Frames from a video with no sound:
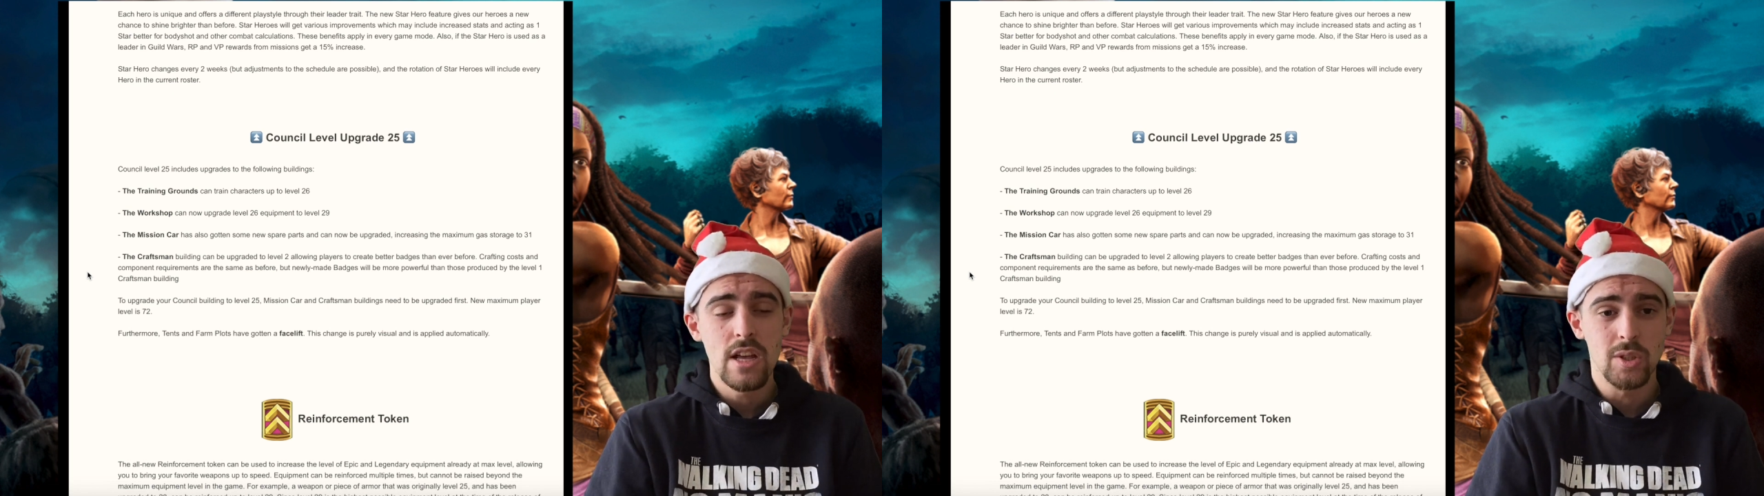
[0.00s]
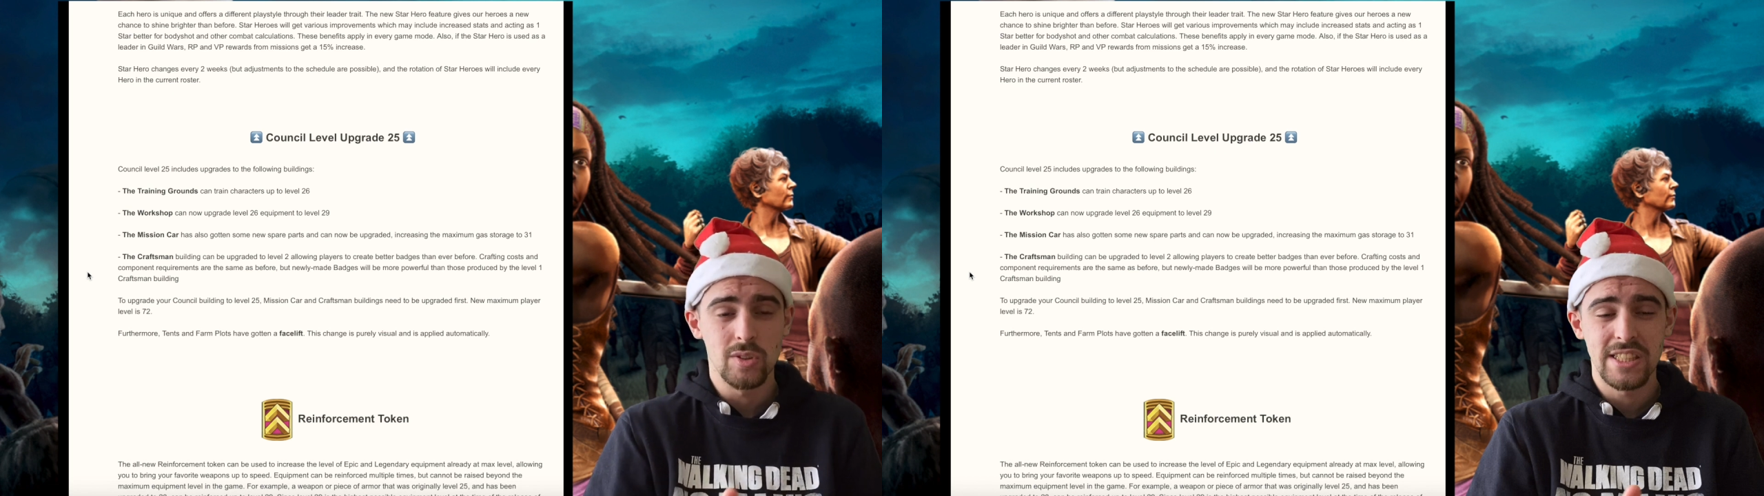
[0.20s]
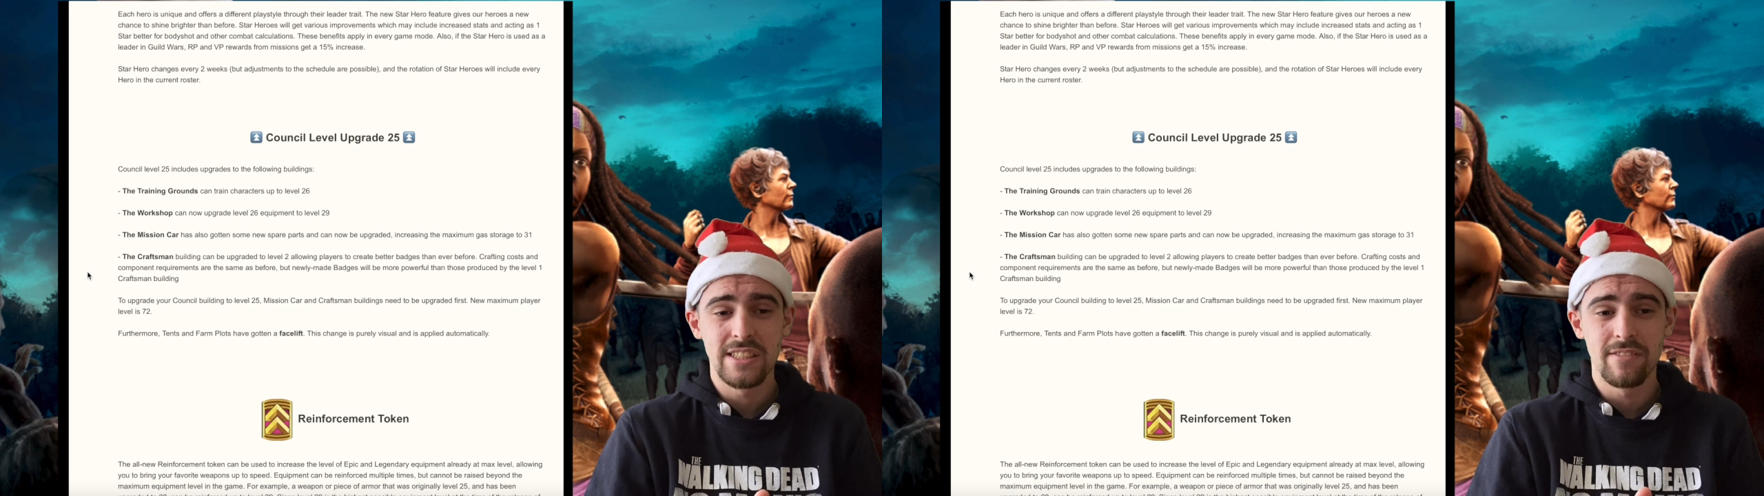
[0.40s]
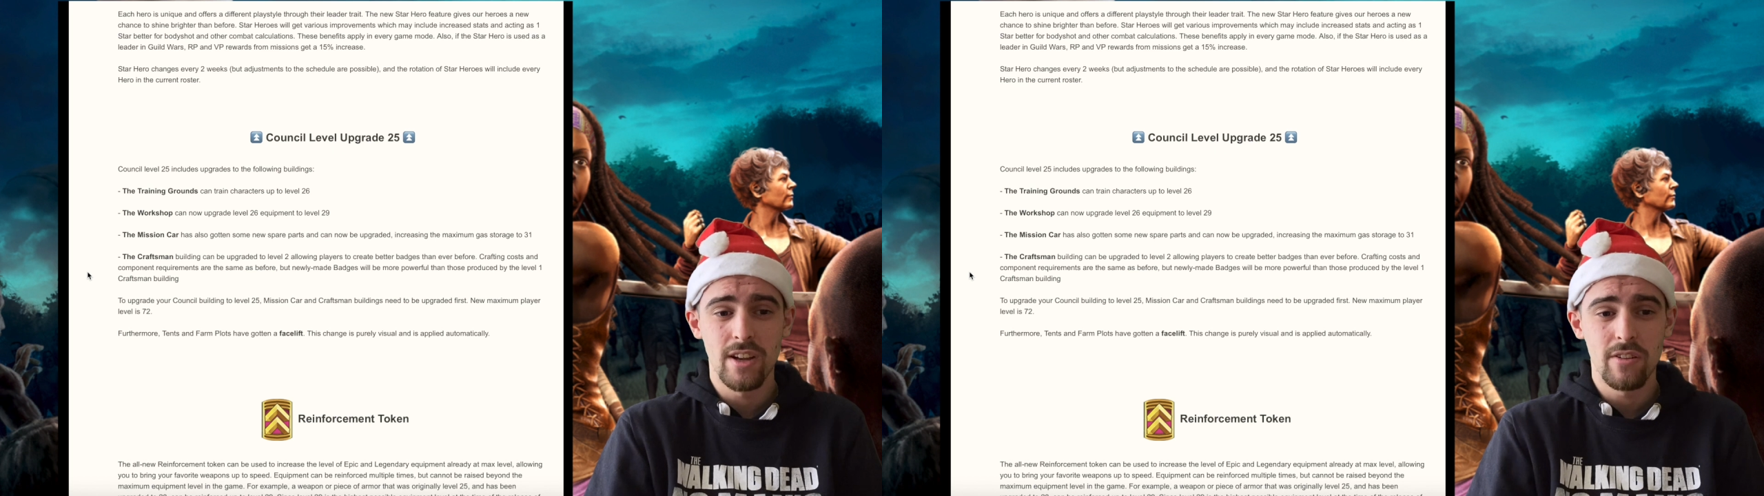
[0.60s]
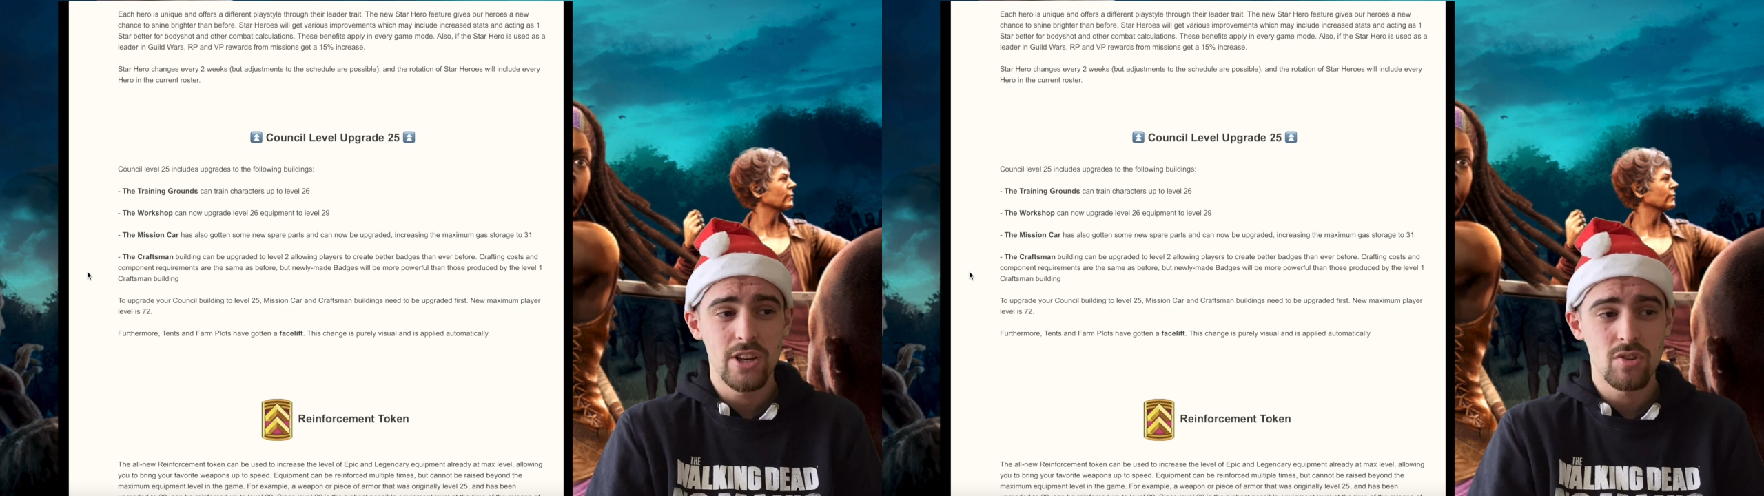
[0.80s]
So this is a
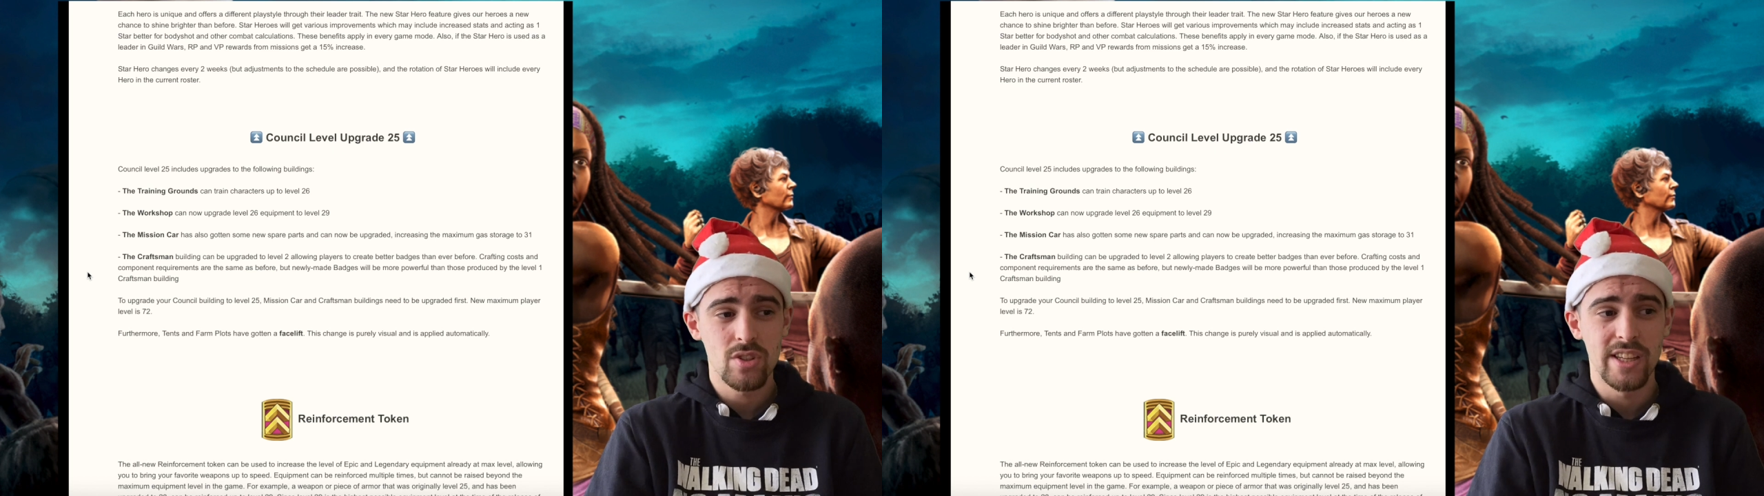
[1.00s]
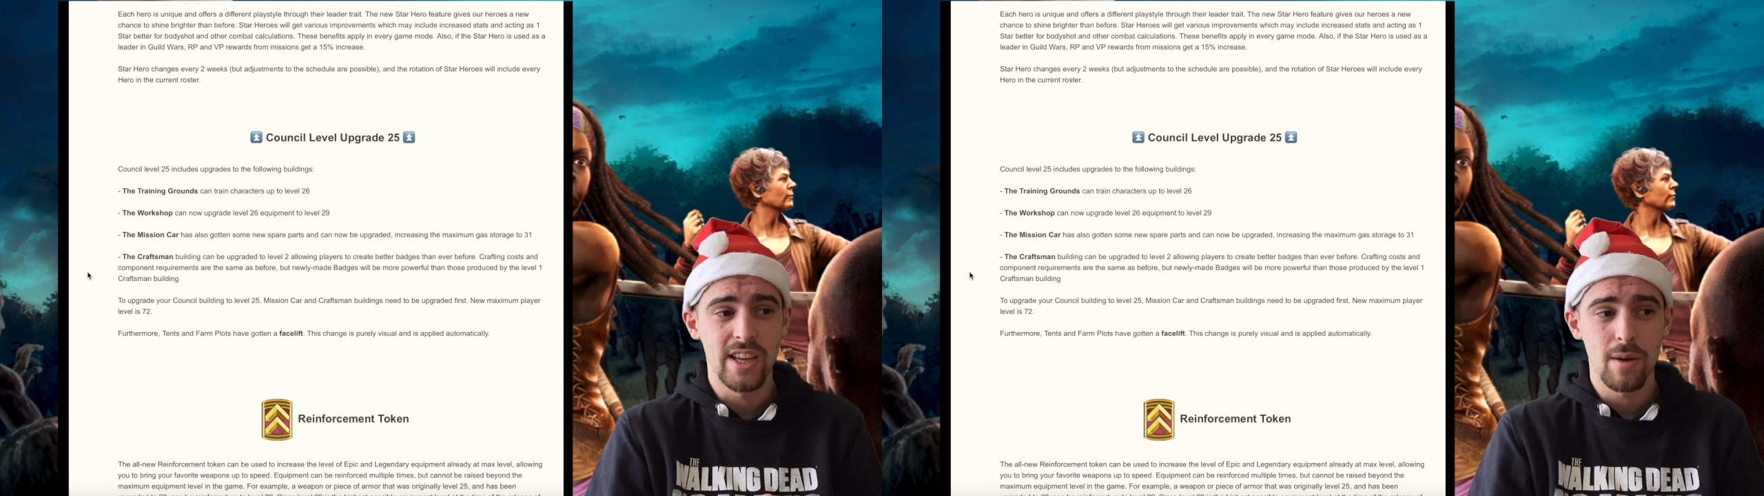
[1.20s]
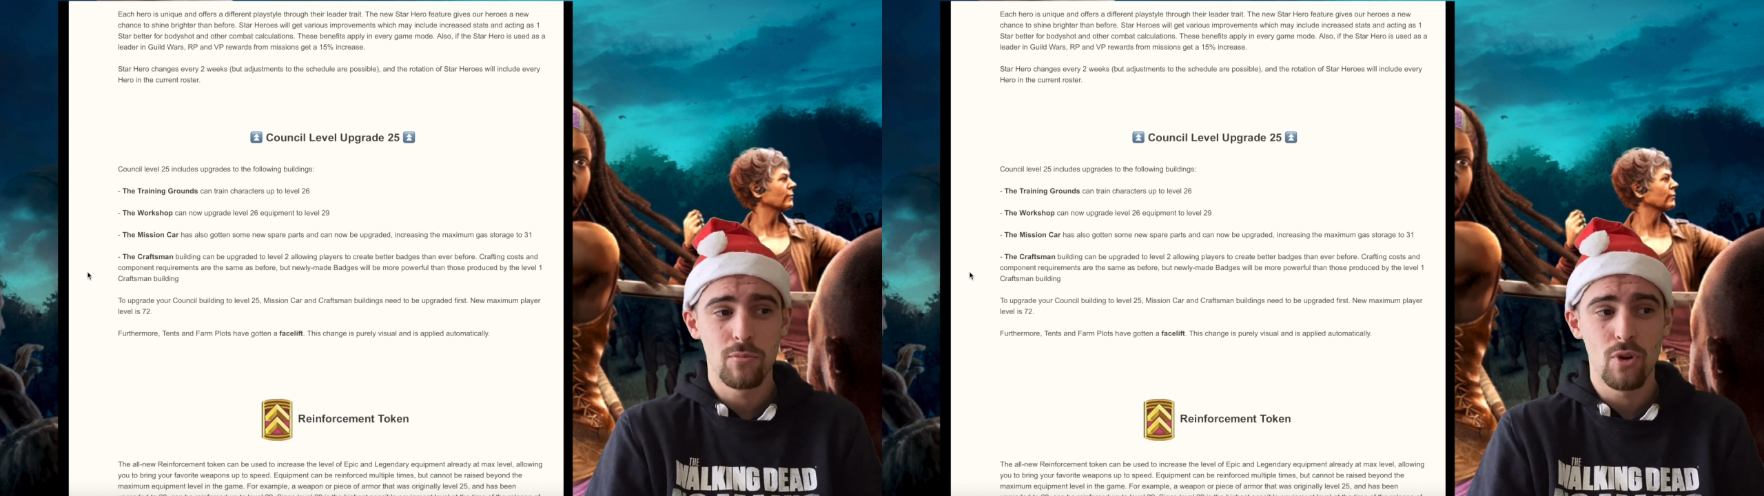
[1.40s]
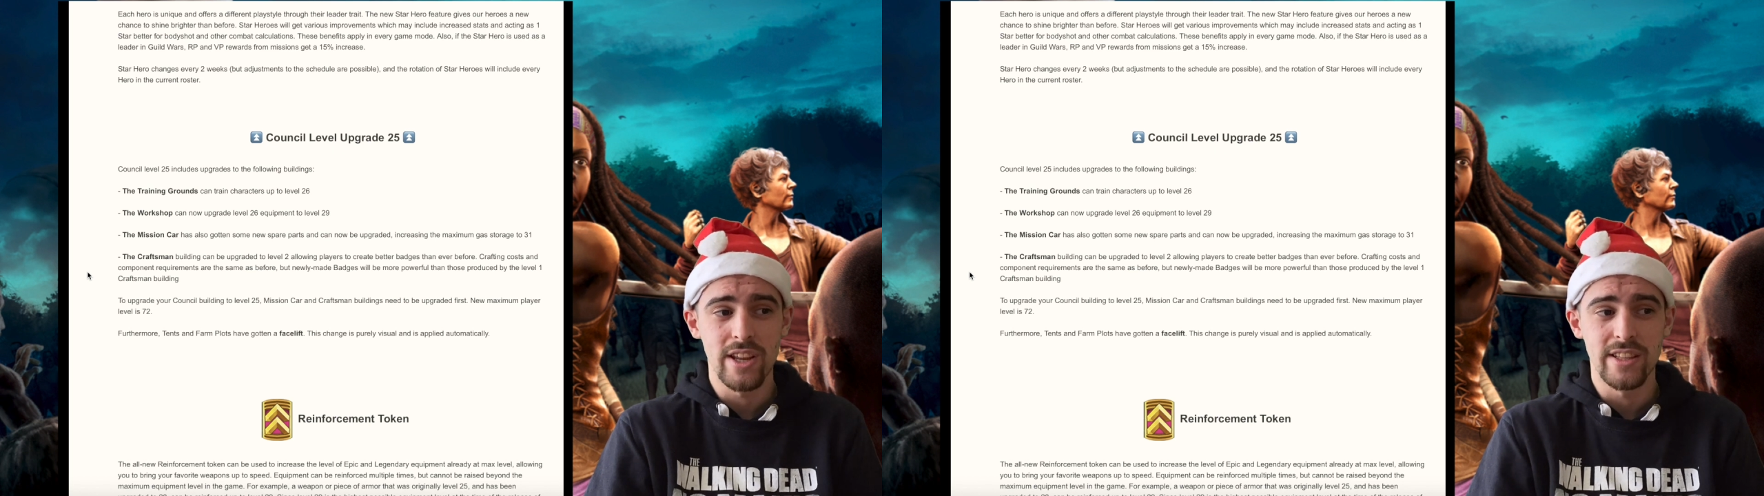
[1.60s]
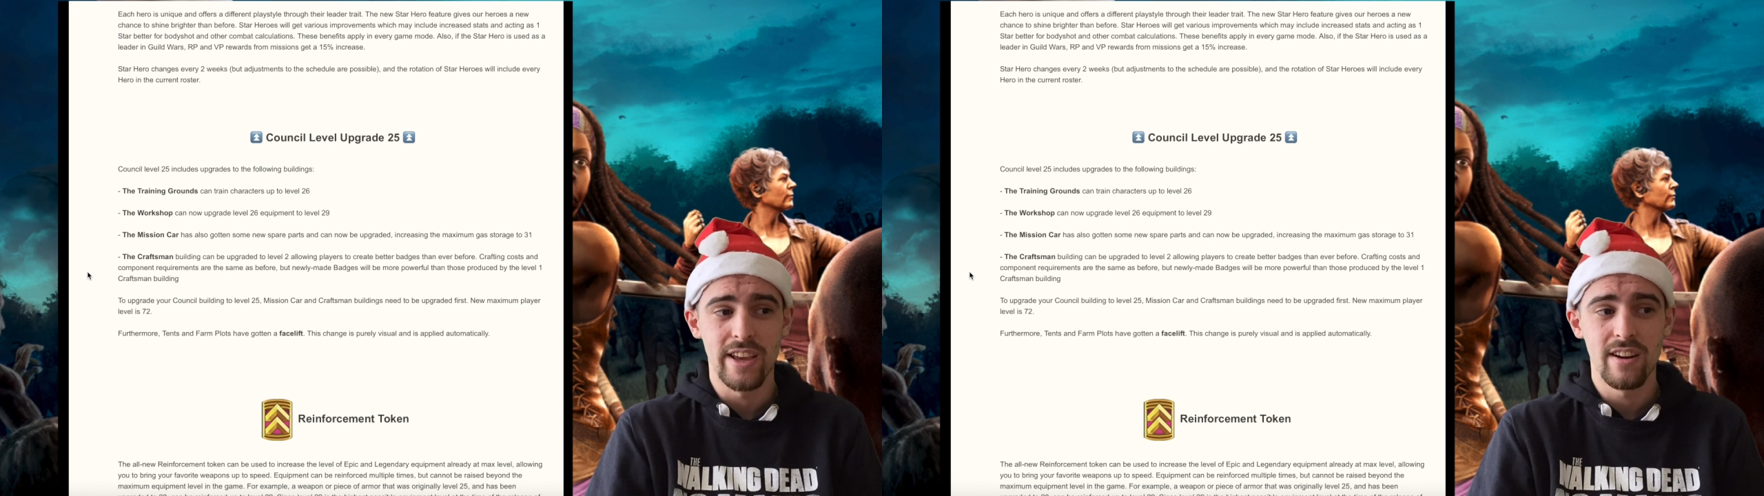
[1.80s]
very interesting
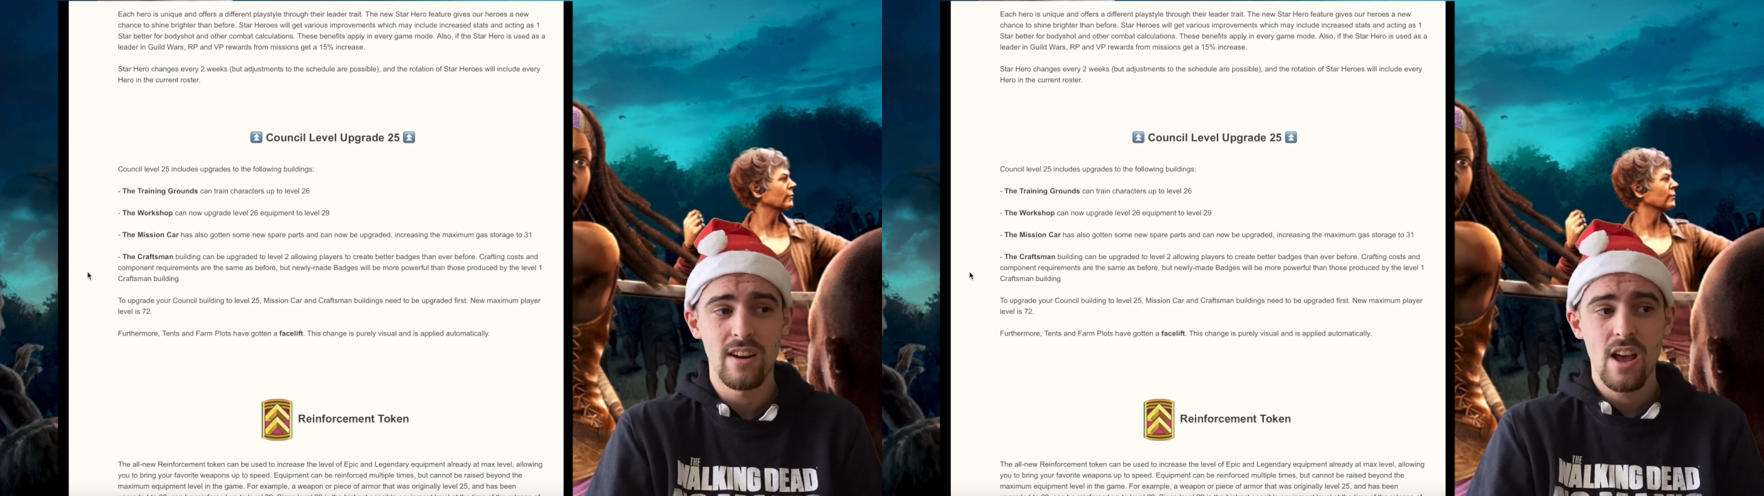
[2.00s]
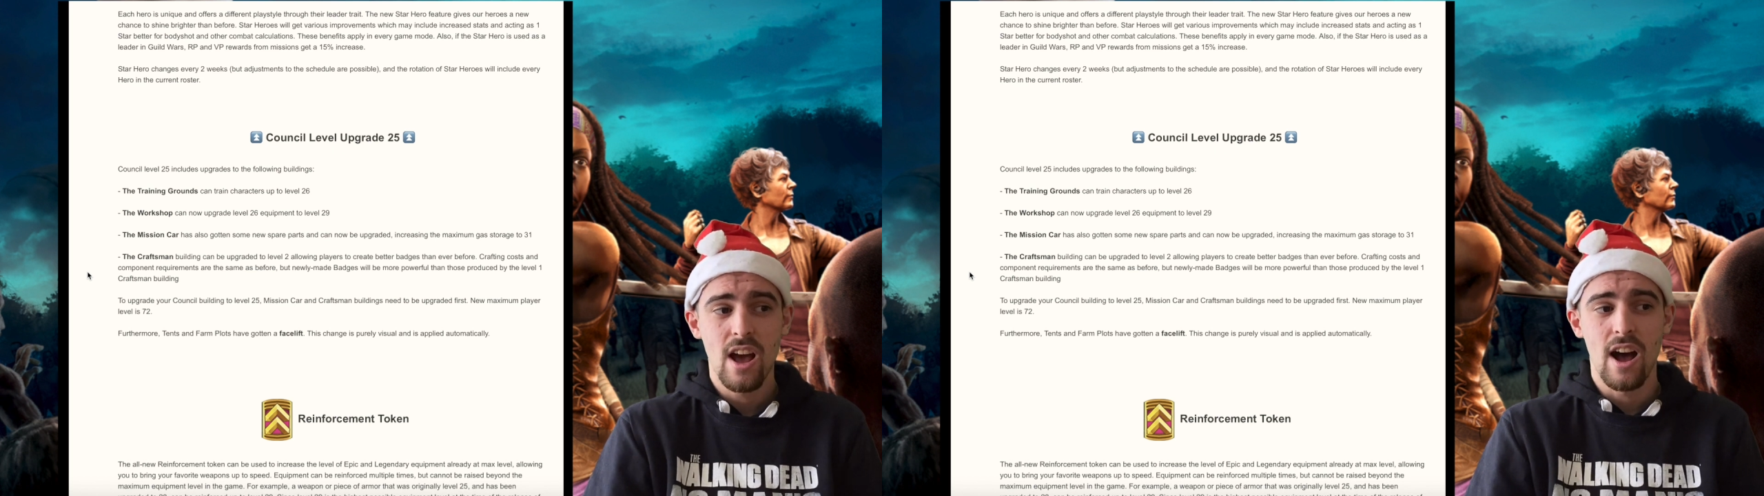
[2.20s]
upgrade there.